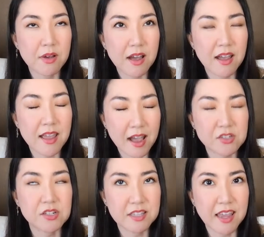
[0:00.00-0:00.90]

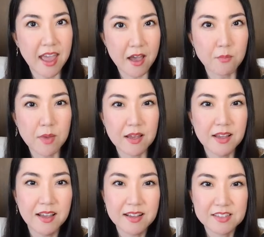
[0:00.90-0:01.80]
actually am.
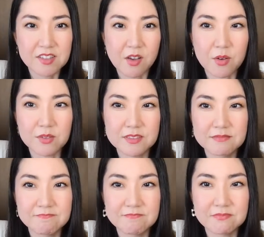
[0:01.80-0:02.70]
So
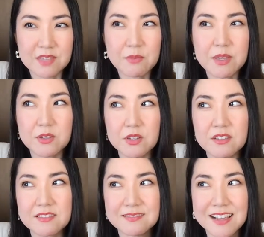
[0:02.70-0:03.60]
that'd be good.
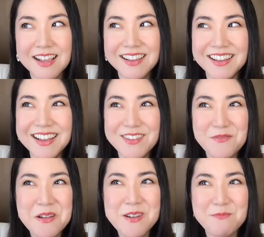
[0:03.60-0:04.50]

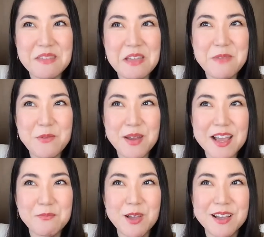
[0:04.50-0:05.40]
Maybe when
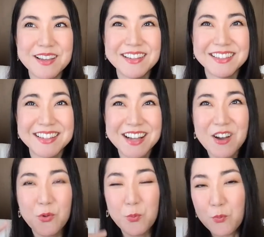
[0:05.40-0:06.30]
I'm
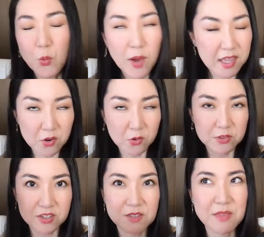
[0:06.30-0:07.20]
way
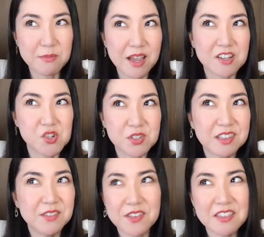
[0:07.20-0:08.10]
older, maybe I should
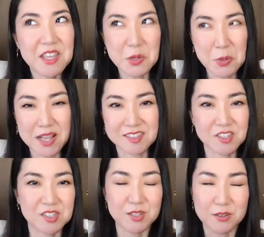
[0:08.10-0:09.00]
live in the US
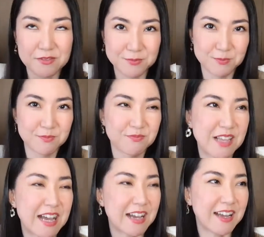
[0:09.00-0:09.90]
just so
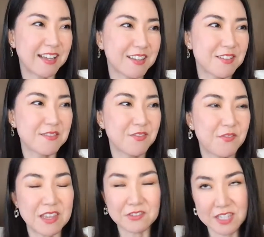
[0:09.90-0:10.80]
I could
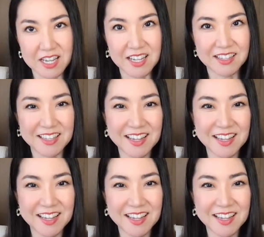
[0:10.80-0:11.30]
feel young.